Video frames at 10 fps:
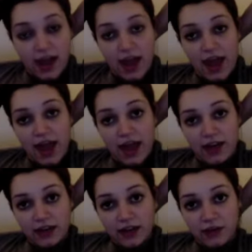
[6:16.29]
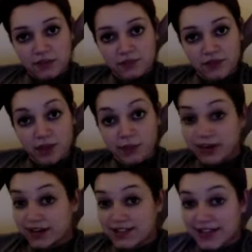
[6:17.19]
and I'm pretty
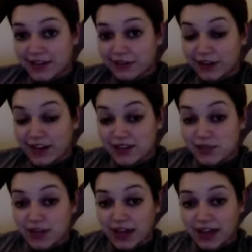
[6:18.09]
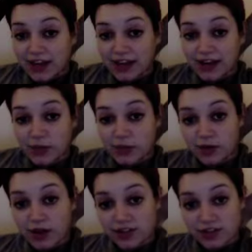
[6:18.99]
excited for next weekend, and I hope you
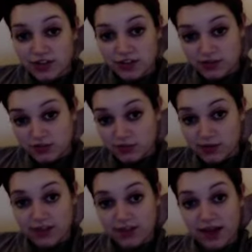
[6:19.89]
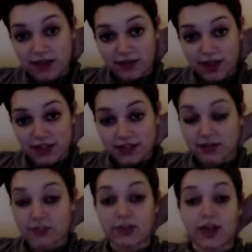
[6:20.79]
guys are too, because I'll have lots of
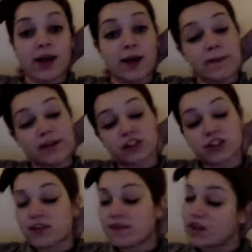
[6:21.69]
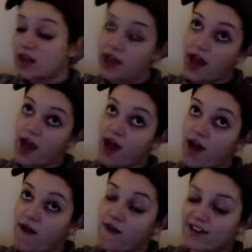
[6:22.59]
pictures and
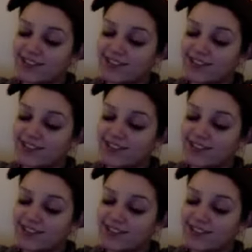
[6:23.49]
video.